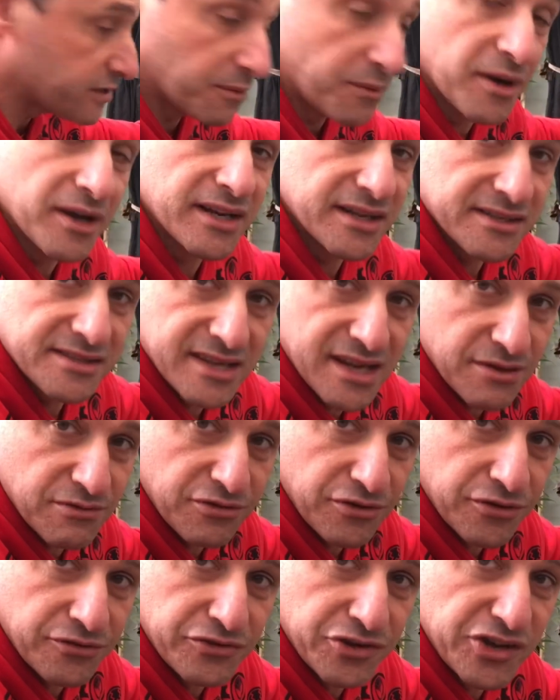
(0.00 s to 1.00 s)
I'm going to see them
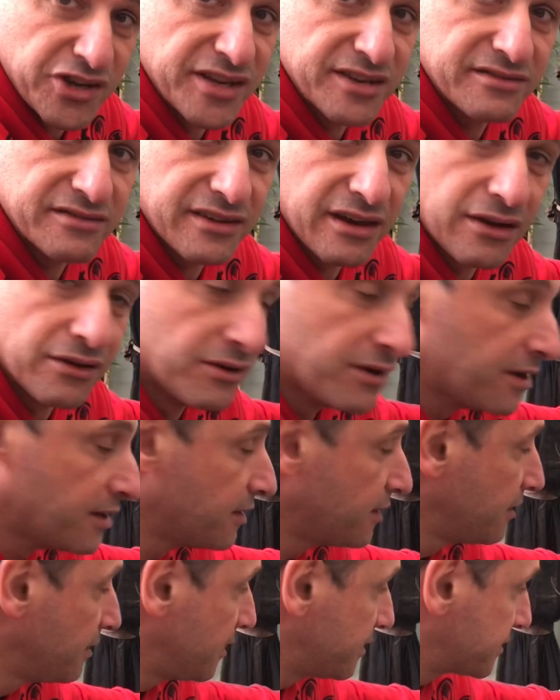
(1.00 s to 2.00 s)
for a few years, so
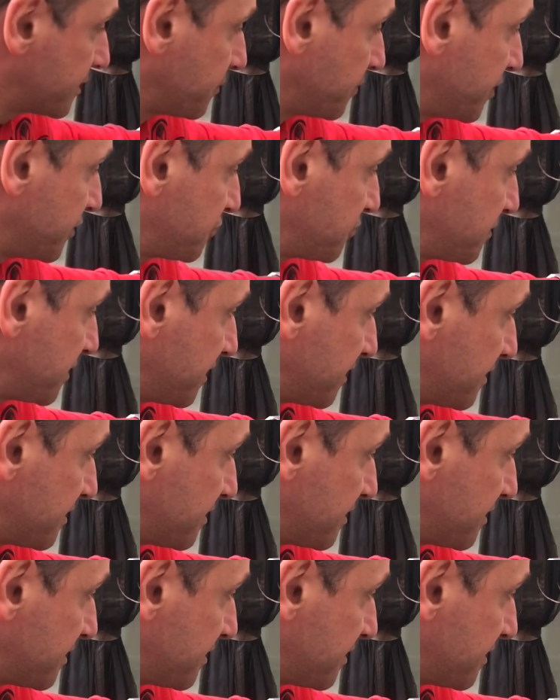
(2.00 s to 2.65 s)
it's going to be interesting to